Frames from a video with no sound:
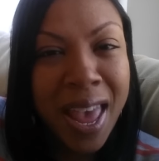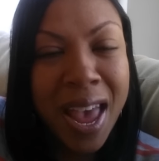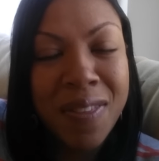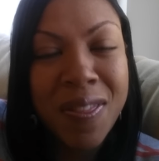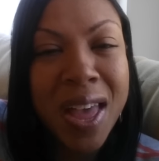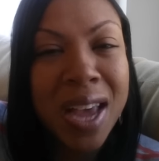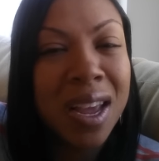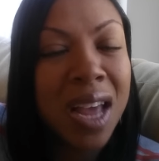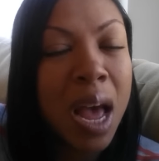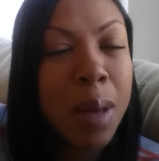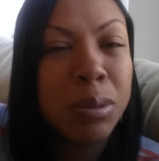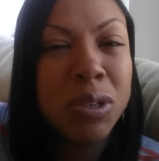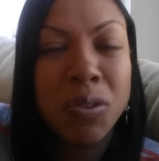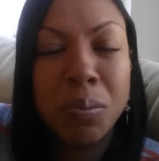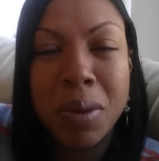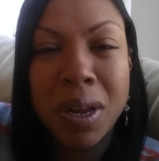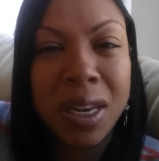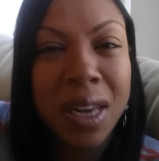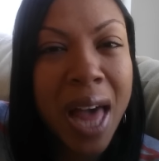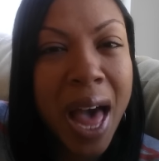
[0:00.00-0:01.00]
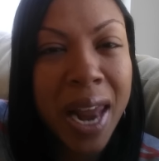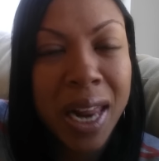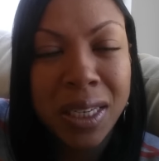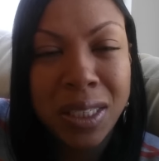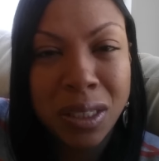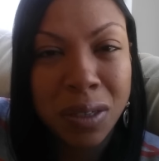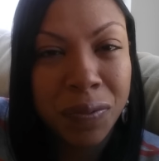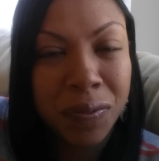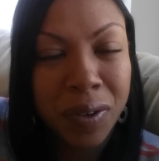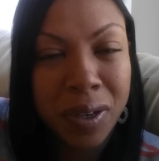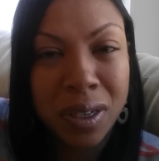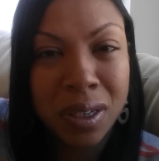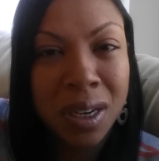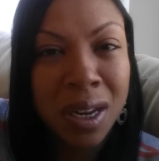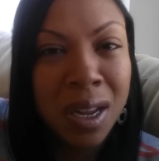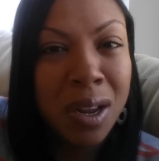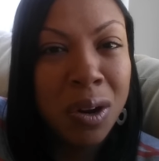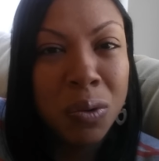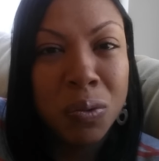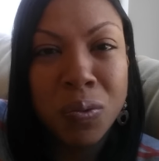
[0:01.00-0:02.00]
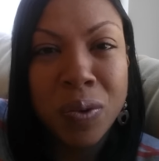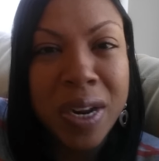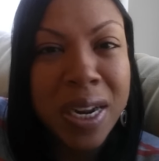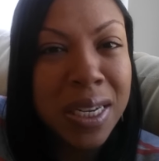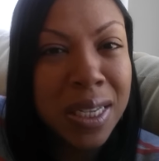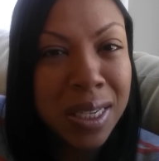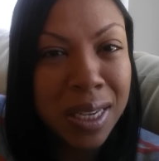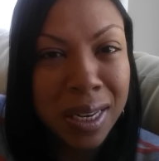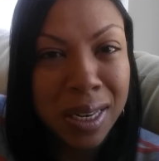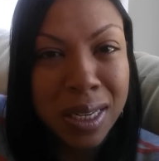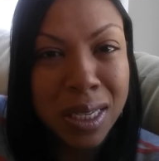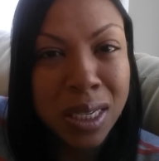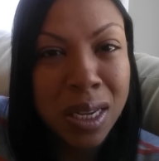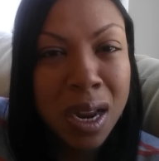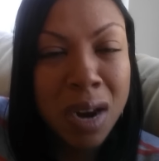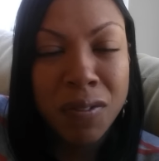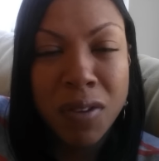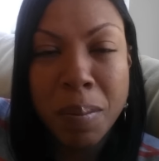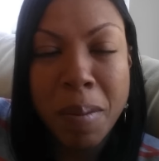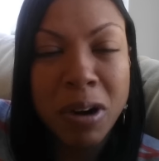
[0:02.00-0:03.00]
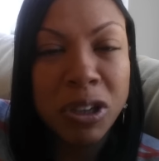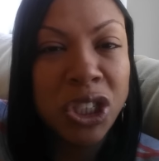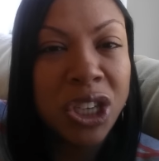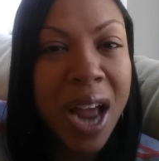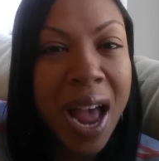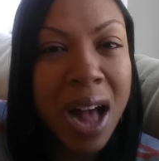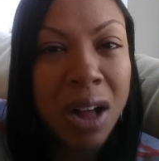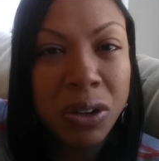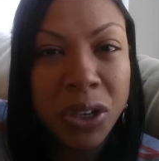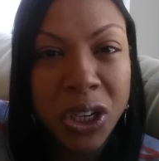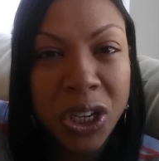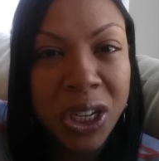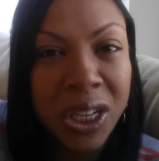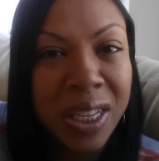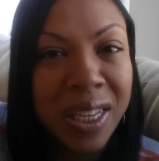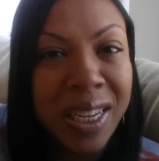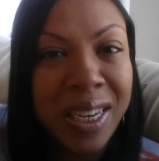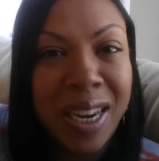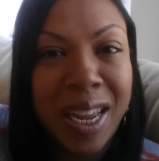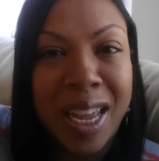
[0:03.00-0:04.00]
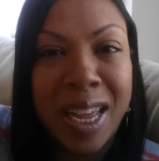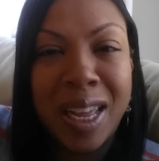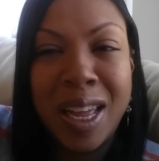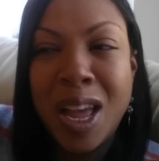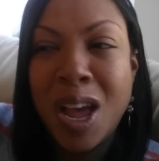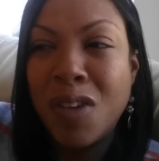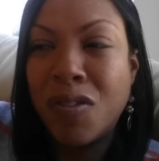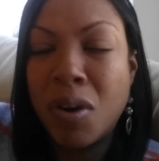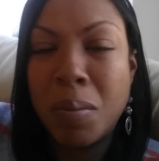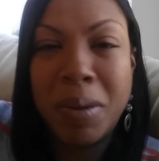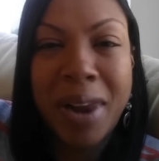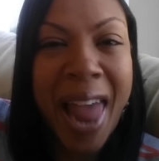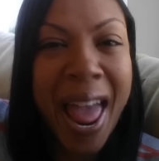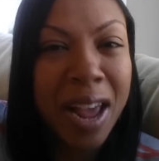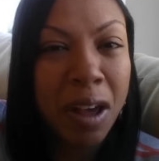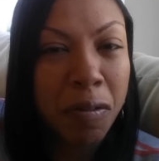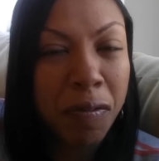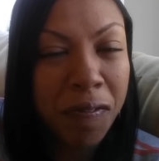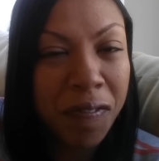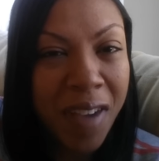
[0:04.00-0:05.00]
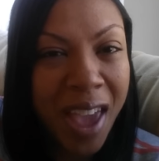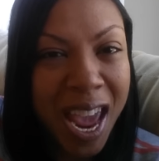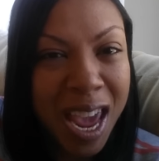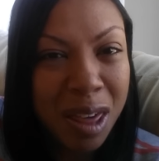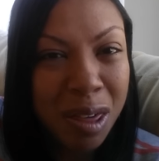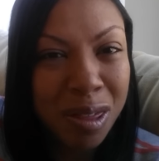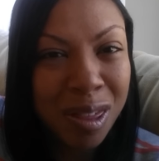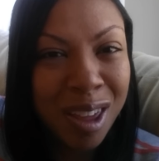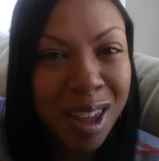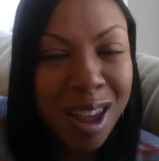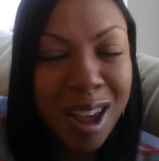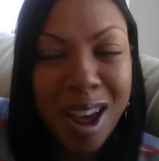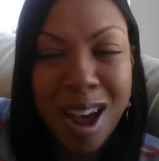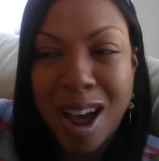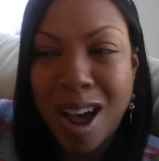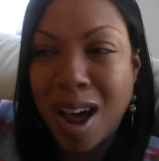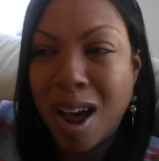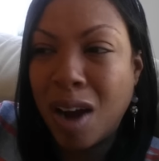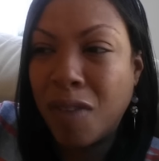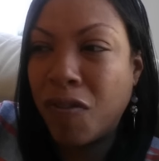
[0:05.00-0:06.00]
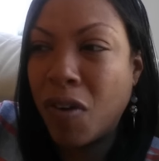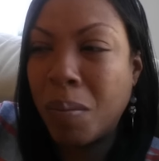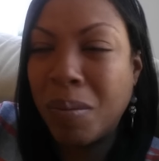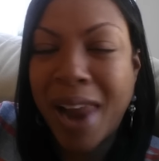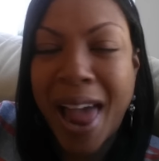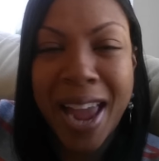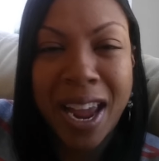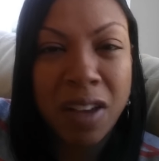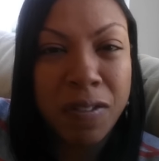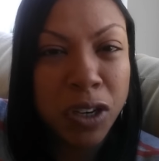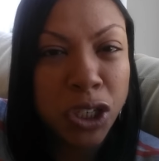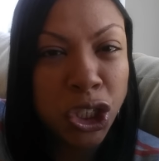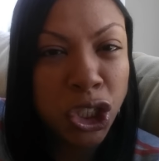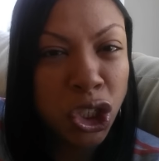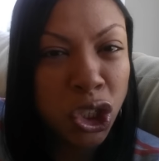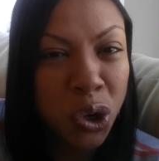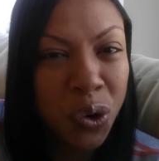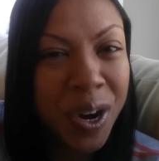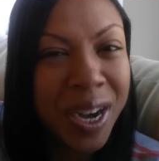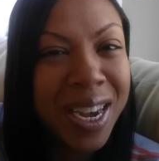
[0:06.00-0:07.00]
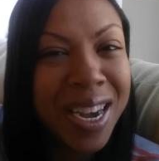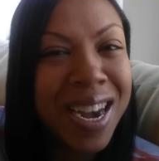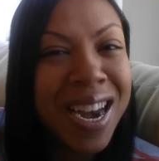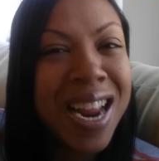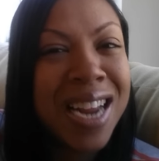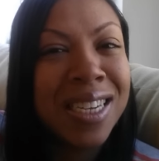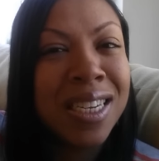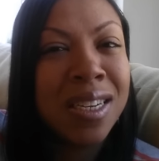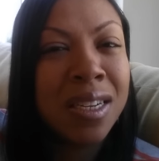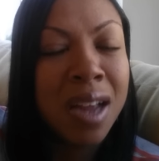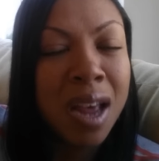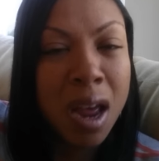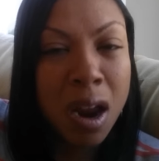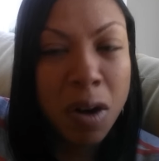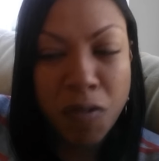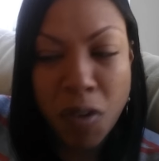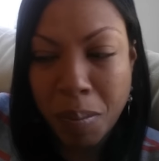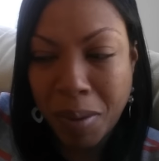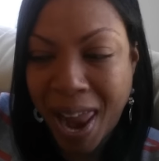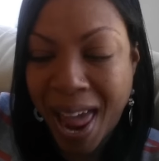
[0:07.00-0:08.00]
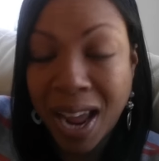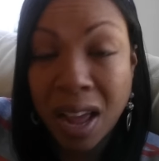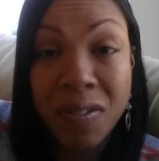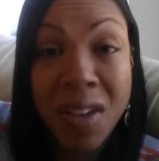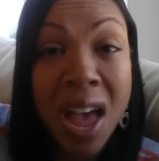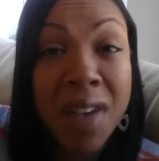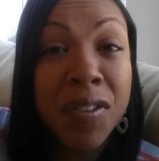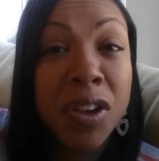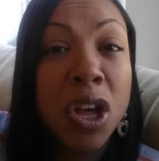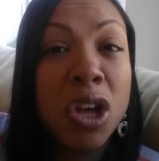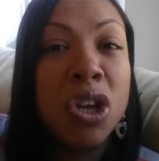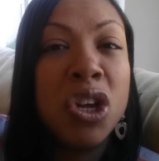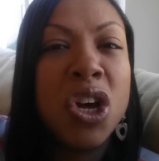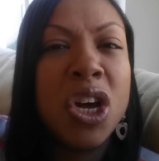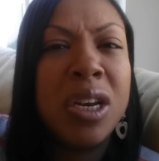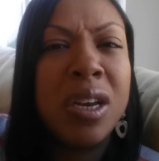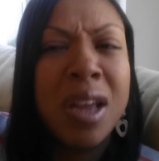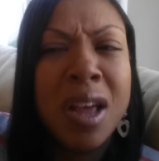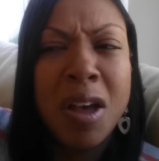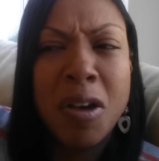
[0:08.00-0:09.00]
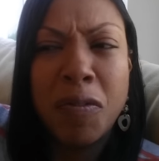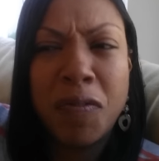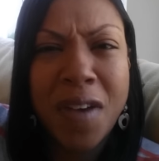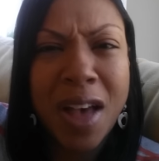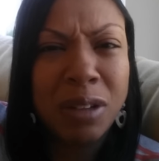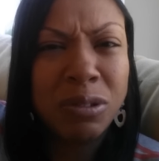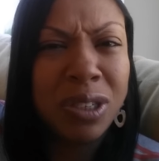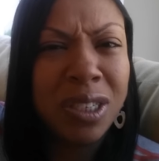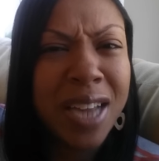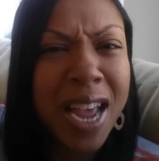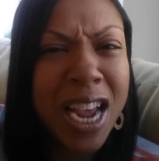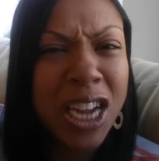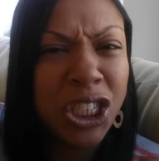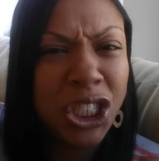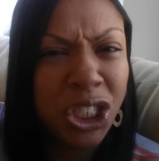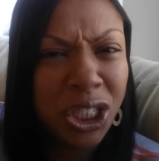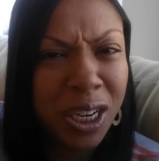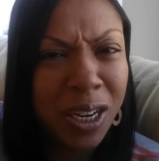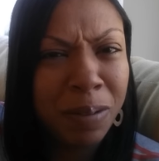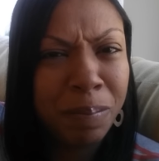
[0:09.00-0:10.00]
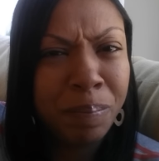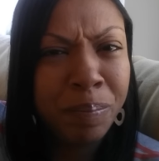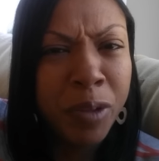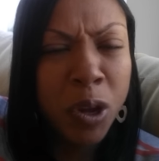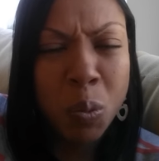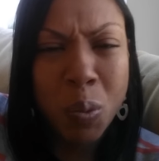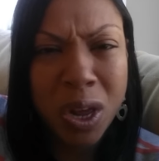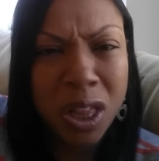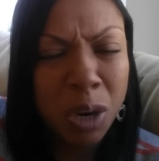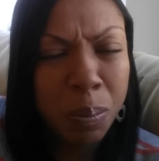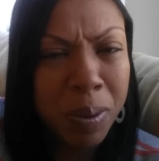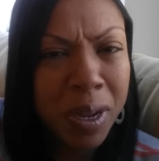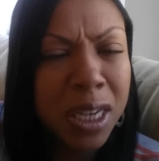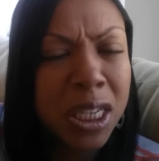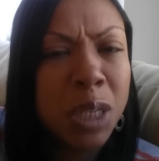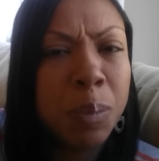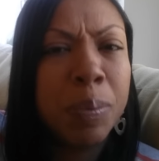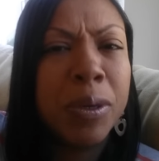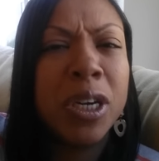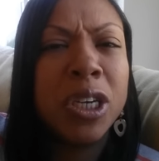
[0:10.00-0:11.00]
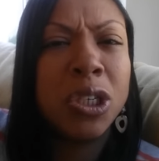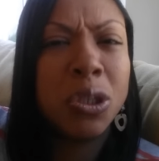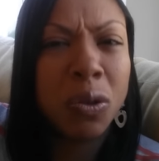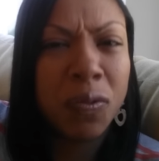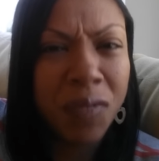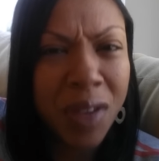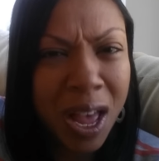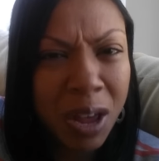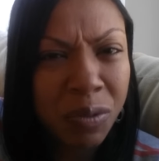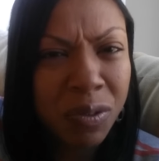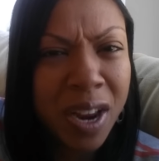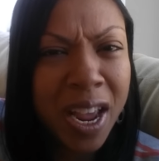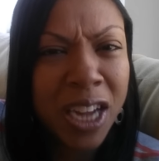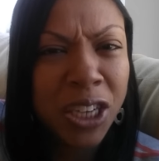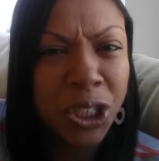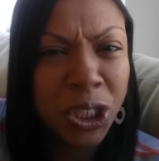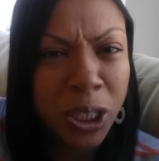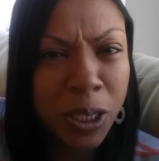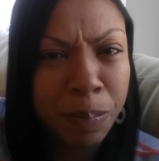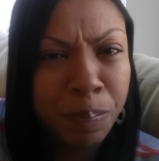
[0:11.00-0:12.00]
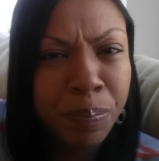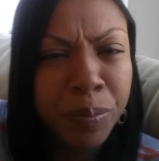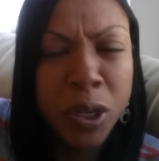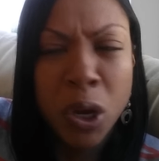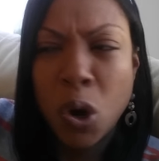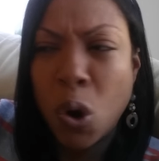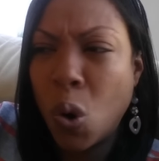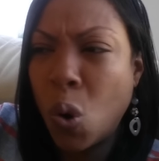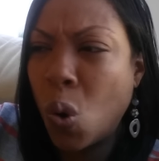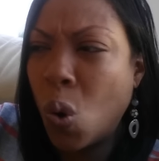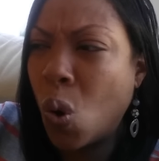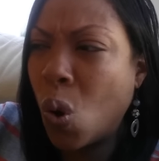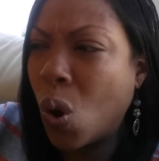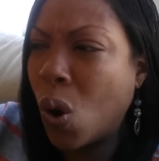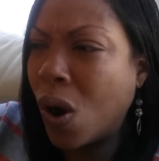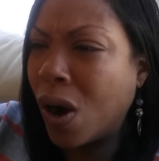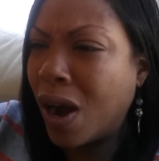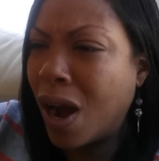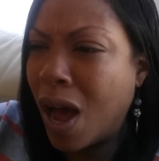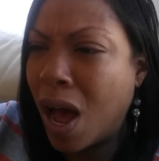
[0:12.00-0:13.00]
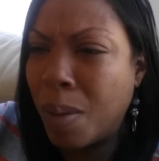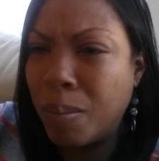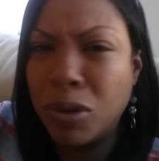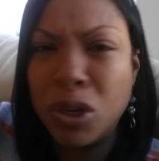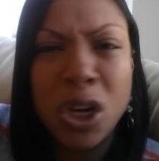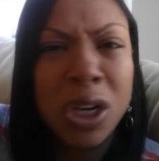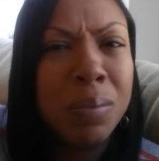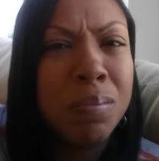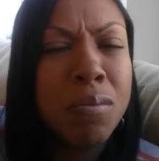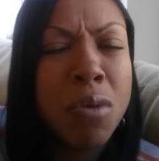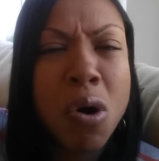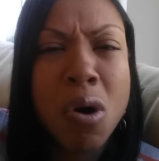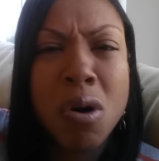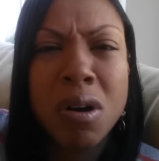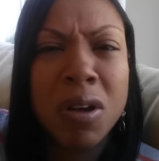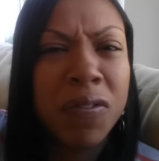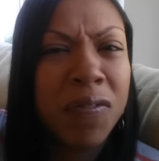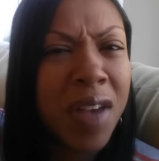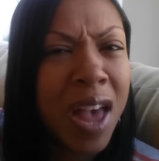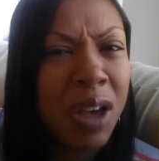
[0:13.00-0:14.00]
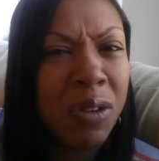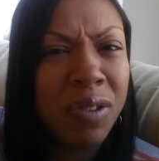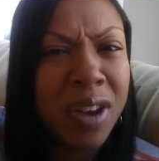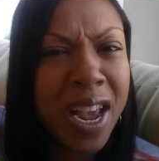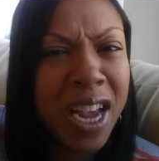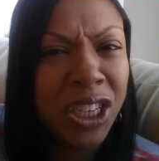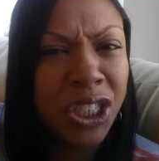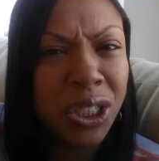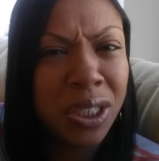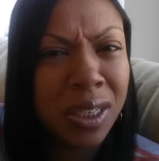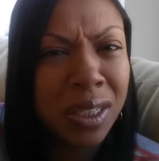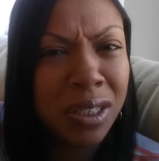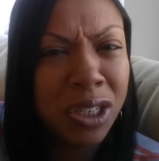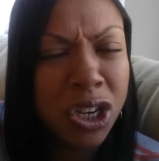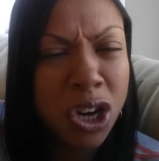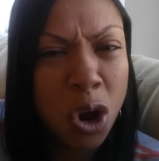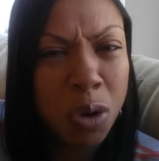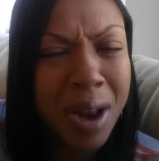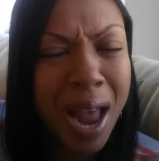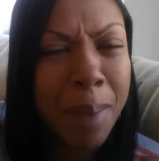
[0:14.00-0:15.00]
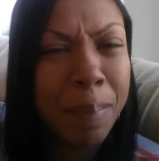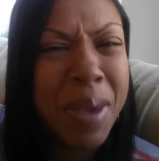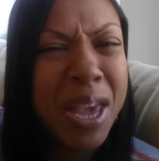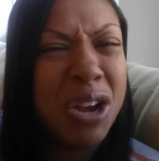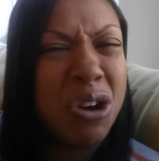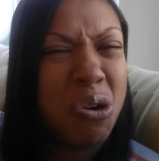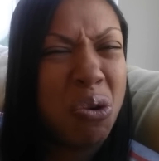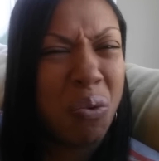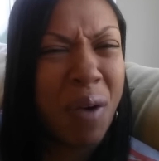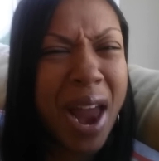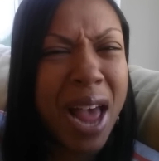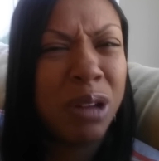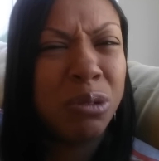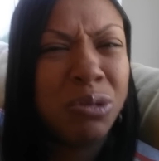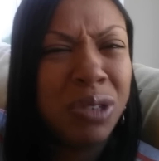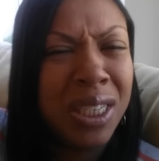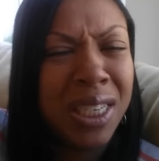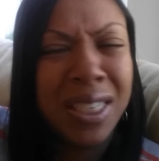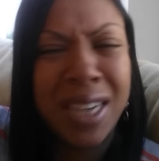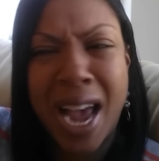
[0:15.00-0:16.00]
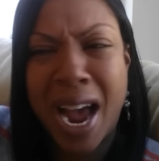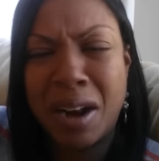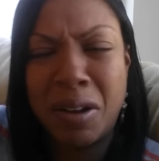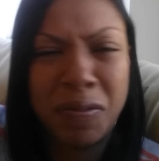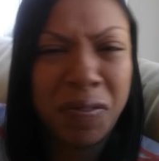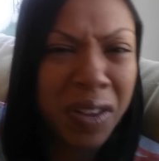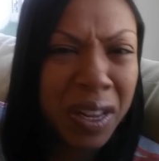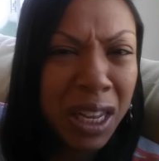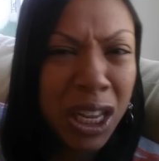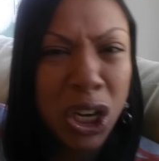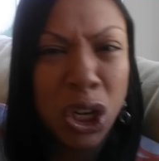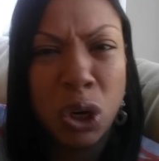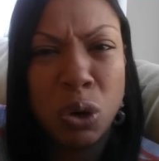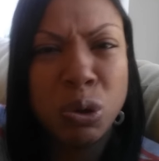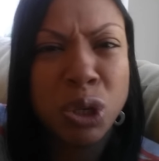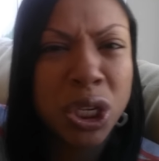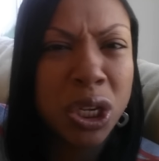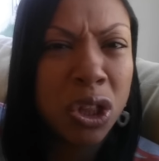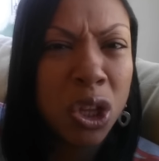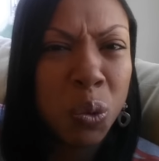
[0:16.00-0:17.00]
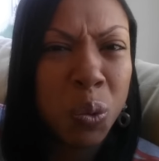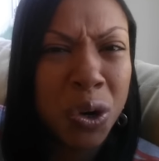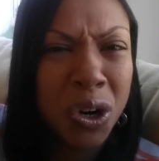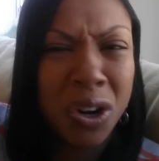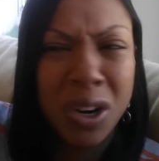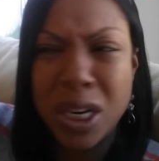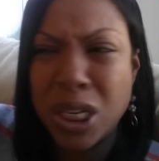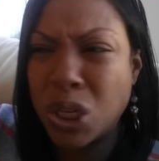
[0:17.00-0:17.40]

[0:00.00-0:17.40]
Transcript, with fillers: And that comes from a lot of different reasons from our childhood, and from lack of faith, uh, from lack of assuredness, from lack of having a good foundation, whether it be a spiritual foundation or um, good moral foundation, you know, not being grounded, kind of feeling loose in the world.